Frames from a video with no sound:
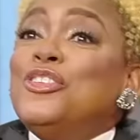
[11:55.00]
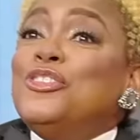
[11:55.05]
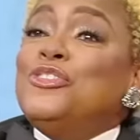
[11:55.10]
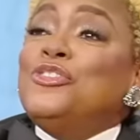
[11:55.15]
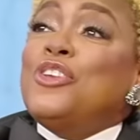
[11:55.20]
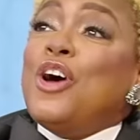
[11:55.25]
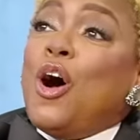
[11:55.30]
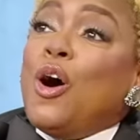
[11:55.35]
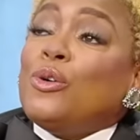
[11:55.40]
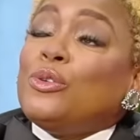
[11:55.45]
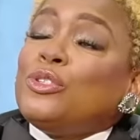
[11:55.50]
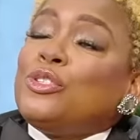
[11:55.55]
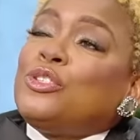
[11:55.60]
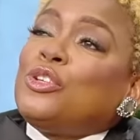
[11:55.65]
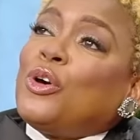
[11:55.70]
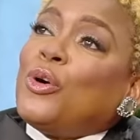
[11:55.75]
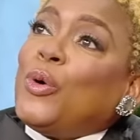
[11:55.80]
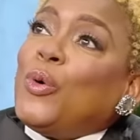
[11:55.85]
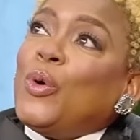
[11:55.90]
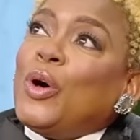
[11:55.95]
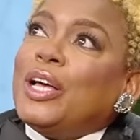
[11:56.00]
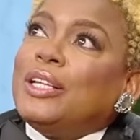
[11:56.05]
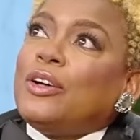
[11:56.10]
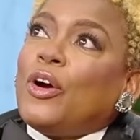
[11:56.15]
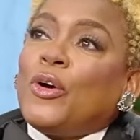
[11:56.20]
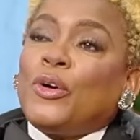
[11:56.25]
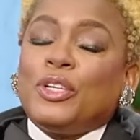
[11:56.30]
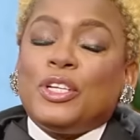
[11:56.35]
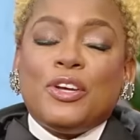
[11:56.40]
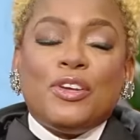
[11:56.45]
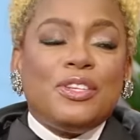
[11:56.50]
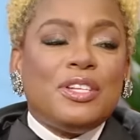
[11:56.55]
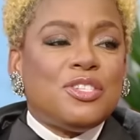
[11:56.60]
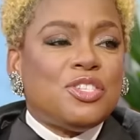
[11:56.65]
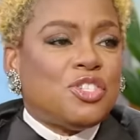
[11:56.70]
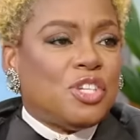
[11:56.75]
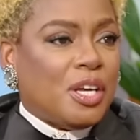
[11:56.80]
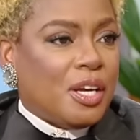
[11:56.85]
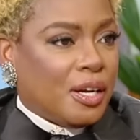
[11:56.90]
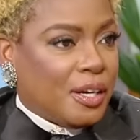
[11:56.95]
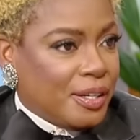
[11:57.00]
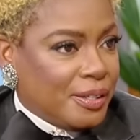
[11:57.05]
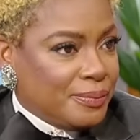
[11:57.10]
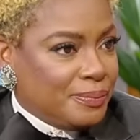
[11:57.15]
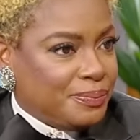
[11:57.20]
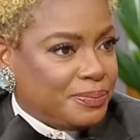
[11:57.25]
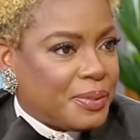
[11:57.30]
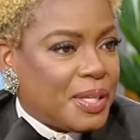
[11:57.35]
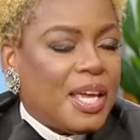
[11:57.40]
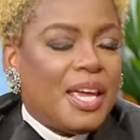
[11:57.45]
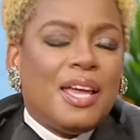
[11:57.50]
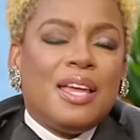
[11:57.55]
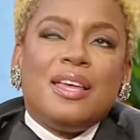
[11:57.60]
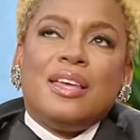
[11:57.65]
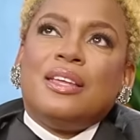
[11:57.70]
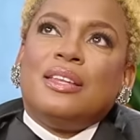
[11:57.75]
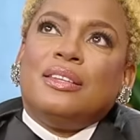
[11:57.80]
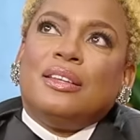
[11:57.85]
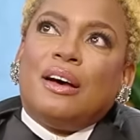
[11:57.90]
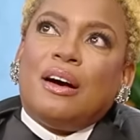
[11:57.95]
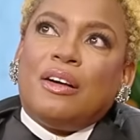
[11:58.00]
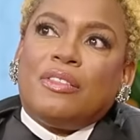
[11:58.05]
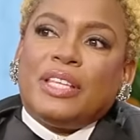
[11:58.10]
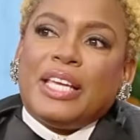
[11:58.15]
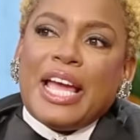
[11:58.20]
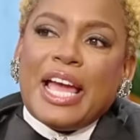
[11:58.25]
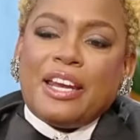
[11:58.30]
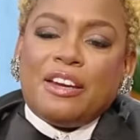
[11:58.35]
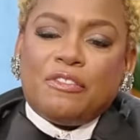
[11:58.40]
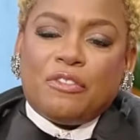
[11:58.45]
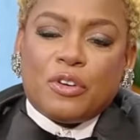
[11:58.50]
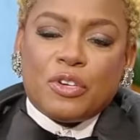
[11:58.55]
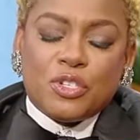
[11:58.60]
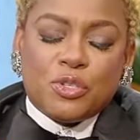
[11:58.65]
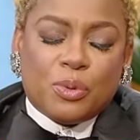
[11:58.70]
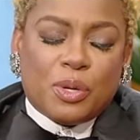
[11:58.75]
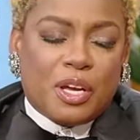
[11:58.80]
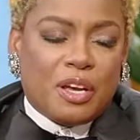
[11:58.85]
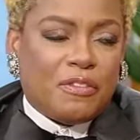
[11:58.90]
no, so earlier this year, and on the anniversary